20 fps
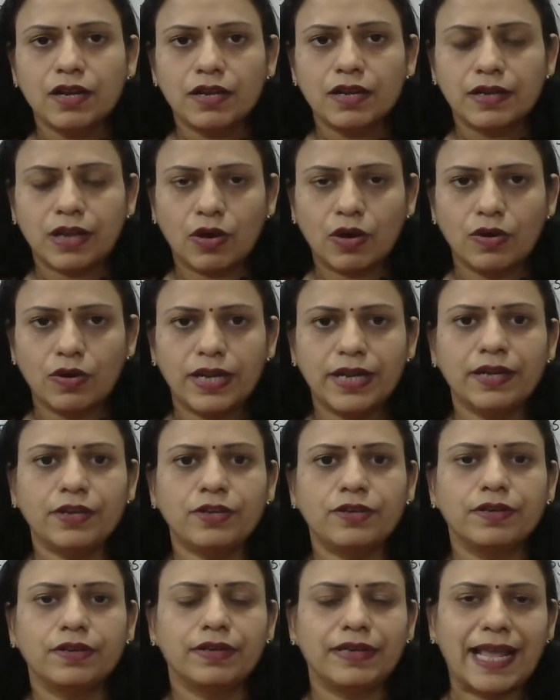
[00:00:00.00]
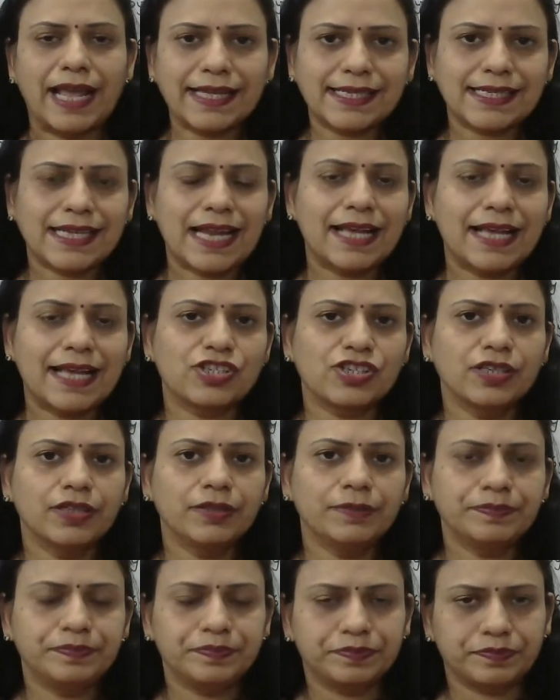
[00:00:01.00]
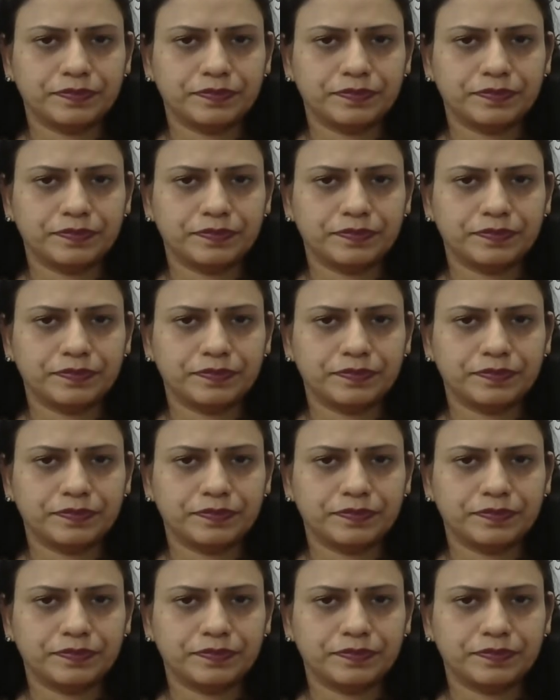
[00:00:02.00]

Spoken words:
Now, in next lecture,